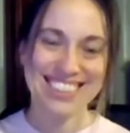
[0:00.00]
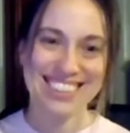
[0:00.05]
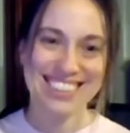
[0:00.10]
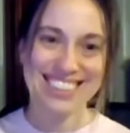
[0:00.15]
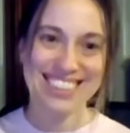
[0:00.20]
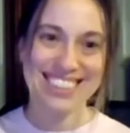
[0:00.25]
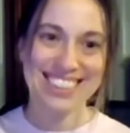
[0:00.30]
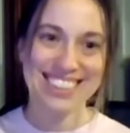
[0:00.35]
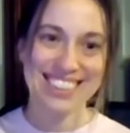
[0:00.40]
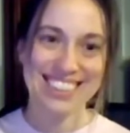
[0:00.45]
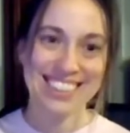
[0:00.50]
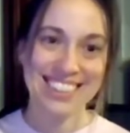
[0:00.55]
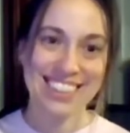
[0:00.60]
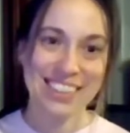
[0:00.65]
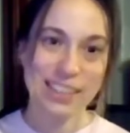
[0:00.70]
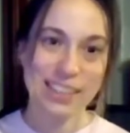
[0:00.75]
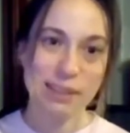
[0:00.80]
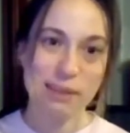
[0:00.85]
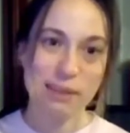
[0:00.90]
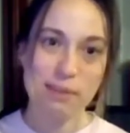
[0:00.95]

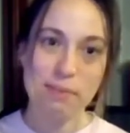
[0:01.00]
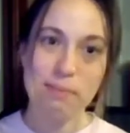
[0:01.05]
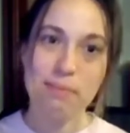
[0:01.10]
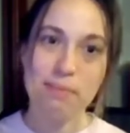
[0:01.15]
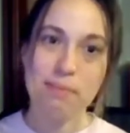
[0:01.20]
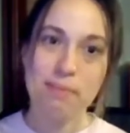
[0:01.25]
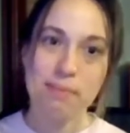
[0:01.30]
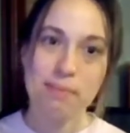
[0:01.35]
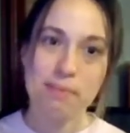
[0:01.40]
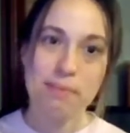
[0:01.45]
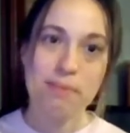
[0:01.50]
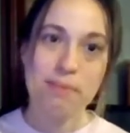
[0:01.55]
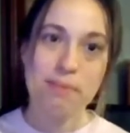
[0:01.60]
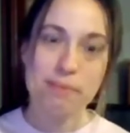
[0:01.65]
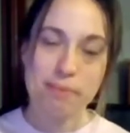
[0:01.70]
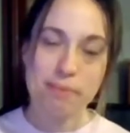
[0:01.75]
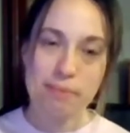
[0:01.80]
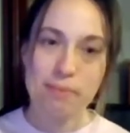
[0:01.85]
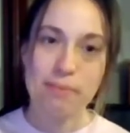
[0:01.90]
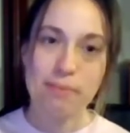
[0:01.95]

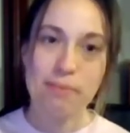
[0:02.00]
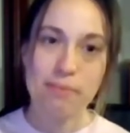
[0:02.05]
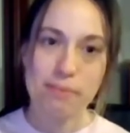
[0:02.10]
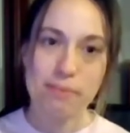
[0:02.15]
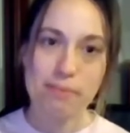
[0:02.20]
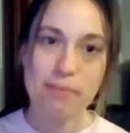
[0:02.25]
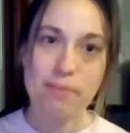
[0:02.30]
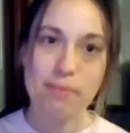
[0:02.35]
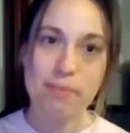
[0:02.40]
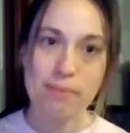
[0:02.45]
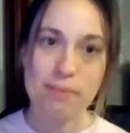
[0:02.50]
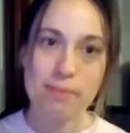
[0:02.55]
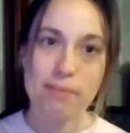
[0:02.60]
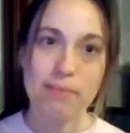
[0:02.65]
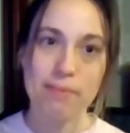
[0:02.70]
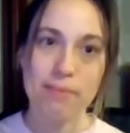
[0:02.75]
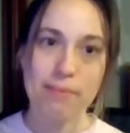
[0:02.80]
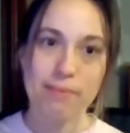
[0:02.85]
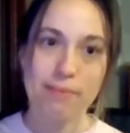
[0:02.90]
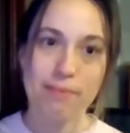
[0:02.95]

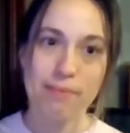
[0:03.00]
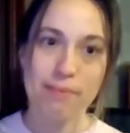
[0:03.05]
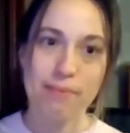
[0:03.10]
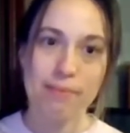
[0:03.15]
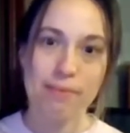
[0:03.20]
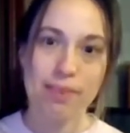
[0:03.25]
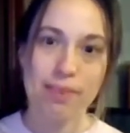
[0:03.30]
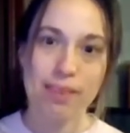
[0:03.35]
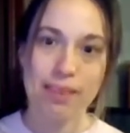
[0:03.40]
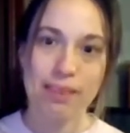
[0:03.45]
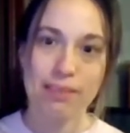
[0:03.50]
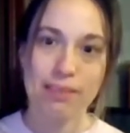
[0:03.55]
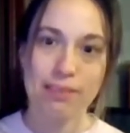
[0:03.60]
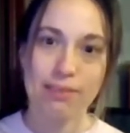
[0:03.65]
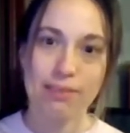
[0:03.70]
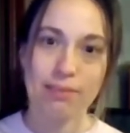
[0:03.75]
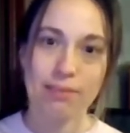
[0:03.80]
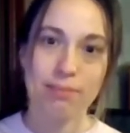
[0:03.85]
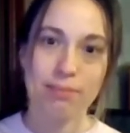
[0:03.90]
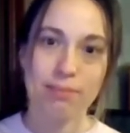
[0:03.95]

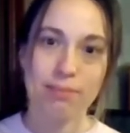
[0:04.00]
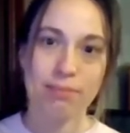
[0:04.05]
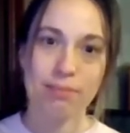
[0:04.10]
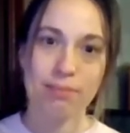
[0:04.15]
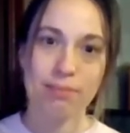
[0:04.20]
The person shown says nothing.